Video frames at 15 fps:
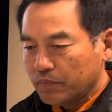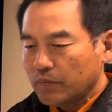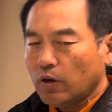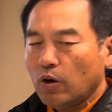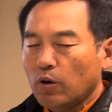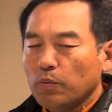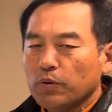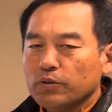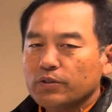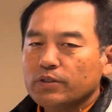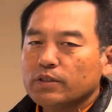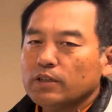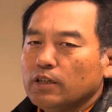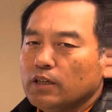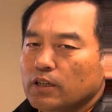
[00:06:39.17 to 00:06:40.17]
almost
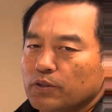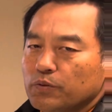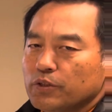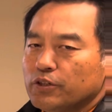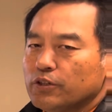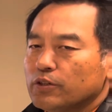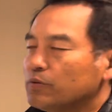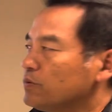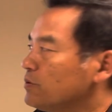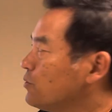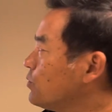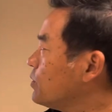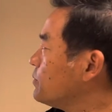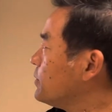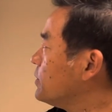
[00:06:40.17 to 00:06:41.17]
return to
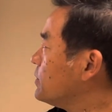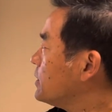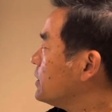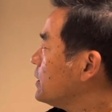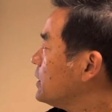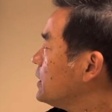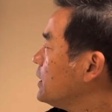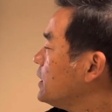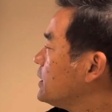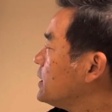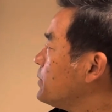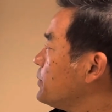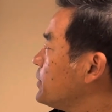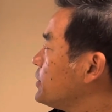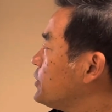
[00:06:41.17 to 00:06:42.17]
normal.
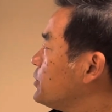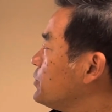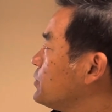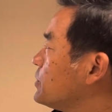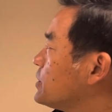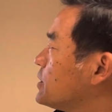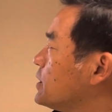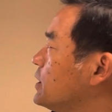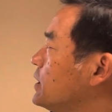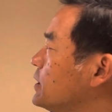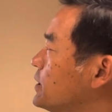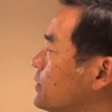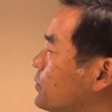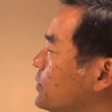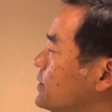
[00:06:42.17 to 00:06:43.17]
Number two is
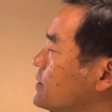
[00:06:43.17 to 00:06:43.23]
increase